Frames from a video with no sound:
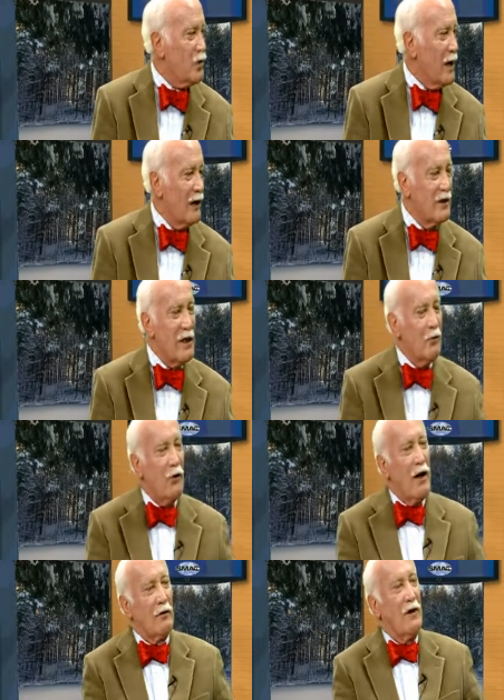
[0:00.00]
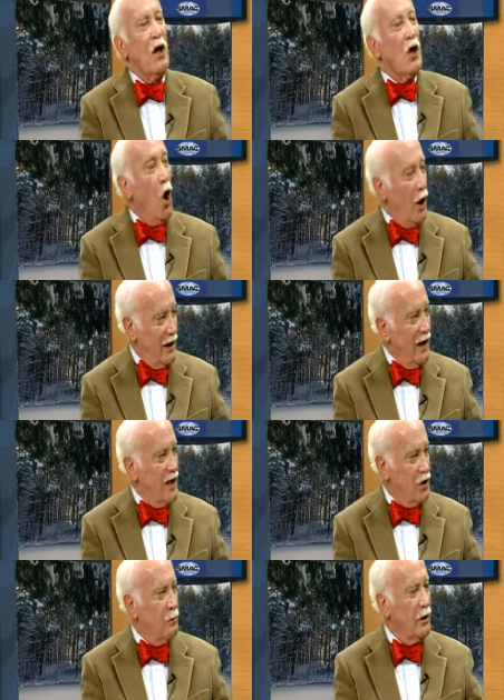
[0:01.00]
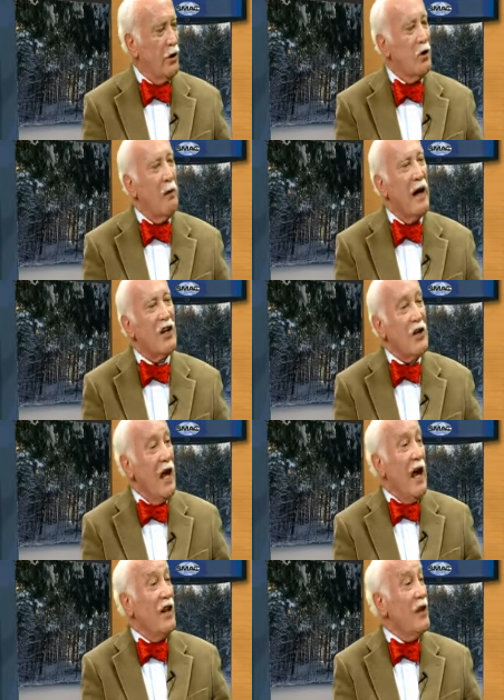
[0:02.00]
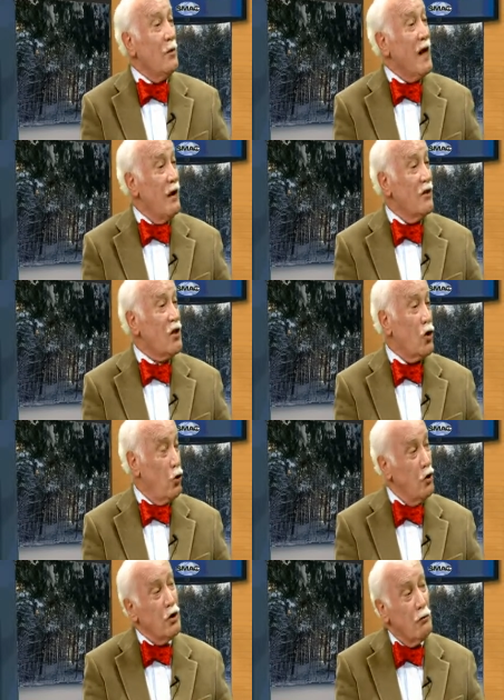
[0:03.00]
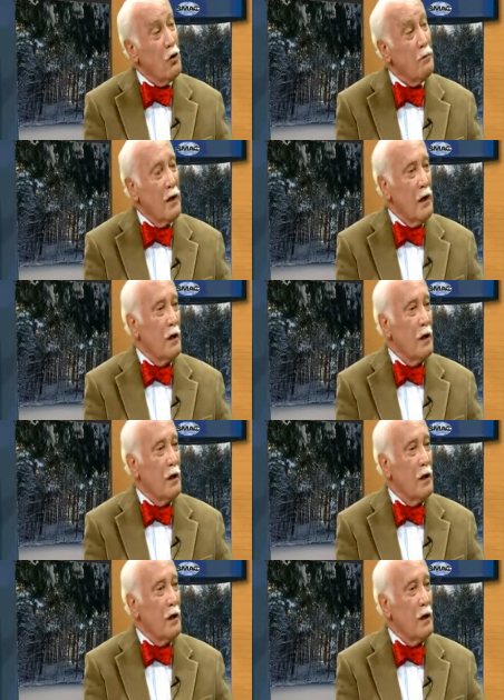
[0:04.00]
We have the Democratic organized political parties, and then we have this third group,